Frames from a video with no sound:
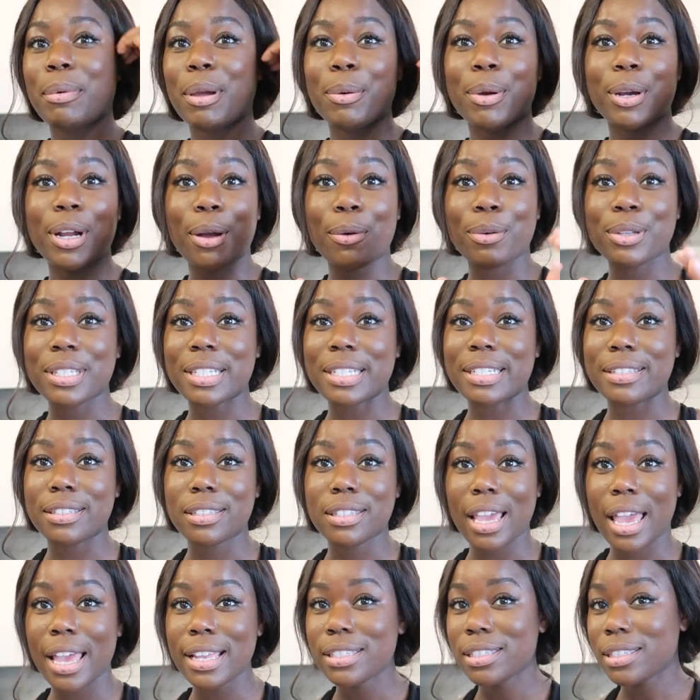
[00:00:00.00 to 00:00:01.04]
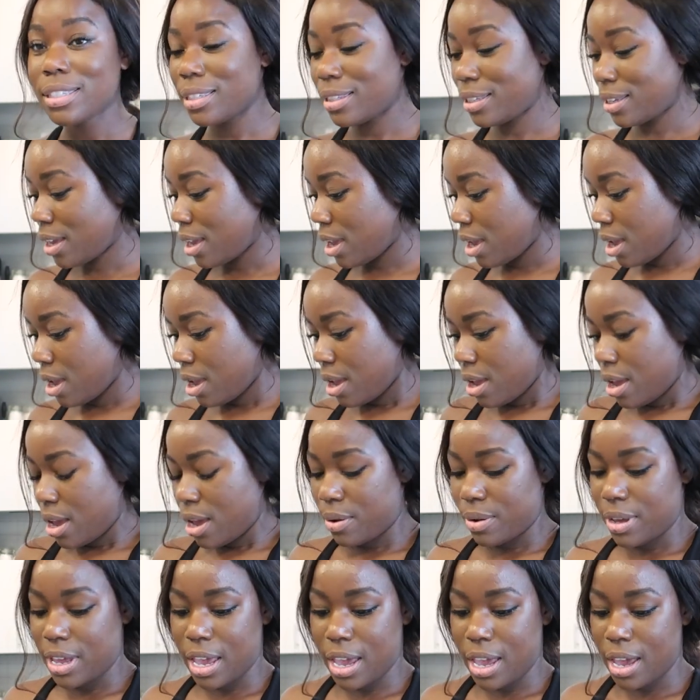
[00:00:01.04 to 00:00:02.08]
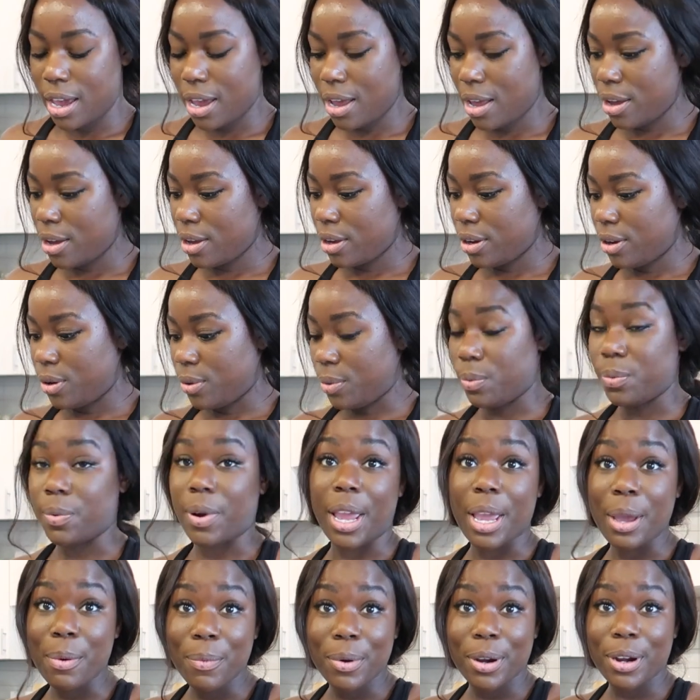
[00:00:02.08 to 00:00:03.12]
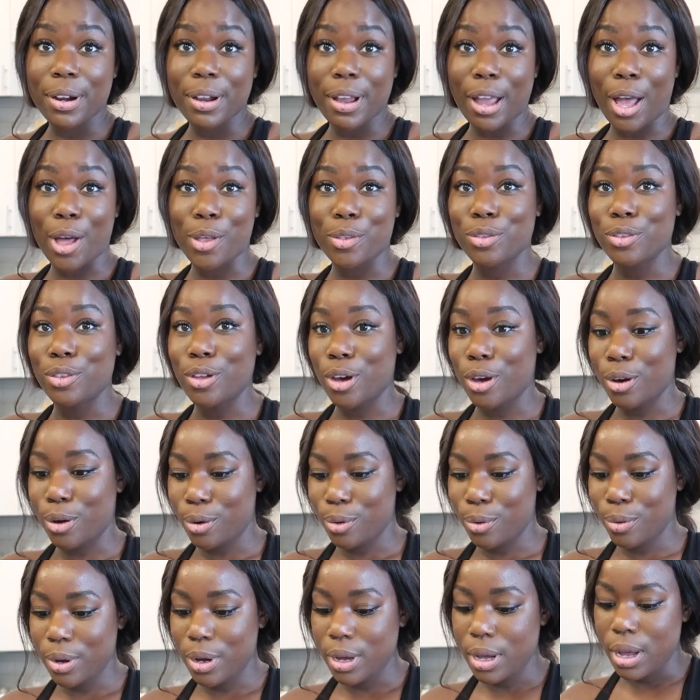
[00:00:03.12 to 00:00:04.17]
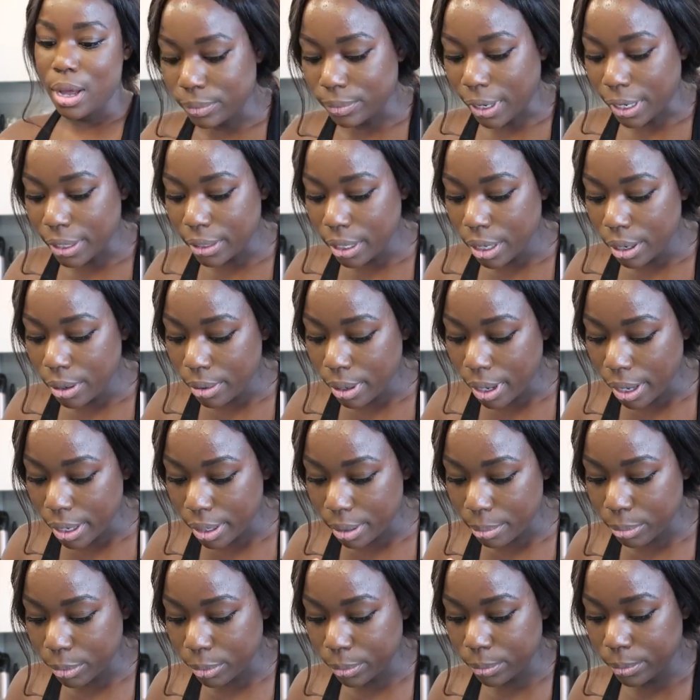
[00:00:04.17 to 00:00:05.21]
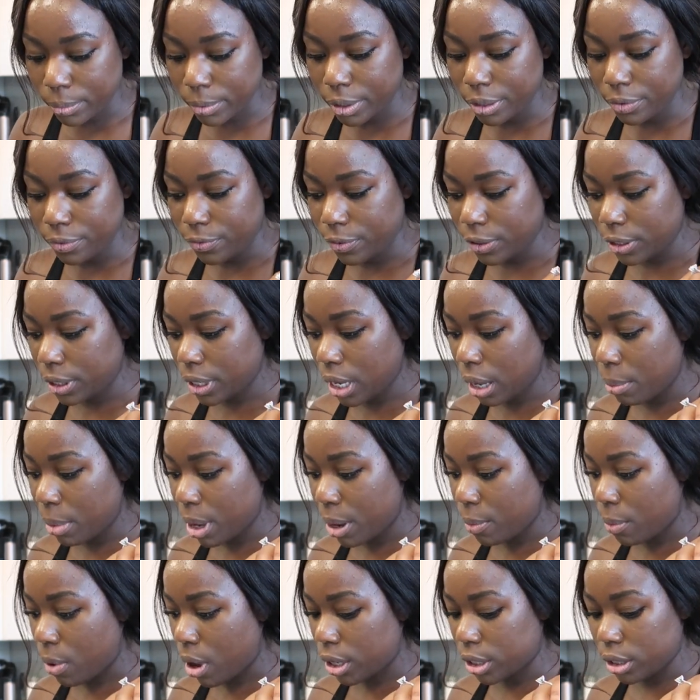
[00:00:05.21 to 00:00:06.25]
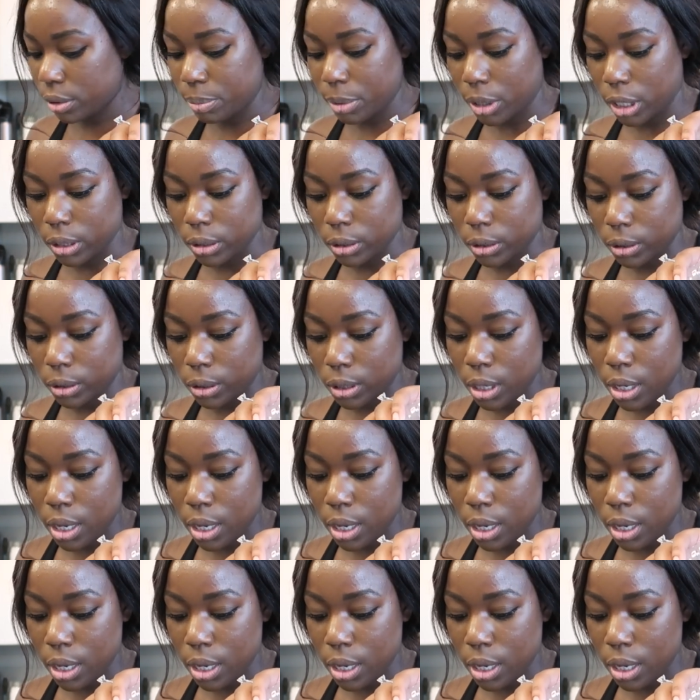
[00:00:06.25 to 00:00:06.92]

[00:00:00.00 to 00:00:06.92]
My workout was intense. Okay, great workout though. Right now I am refilling up my water bottle.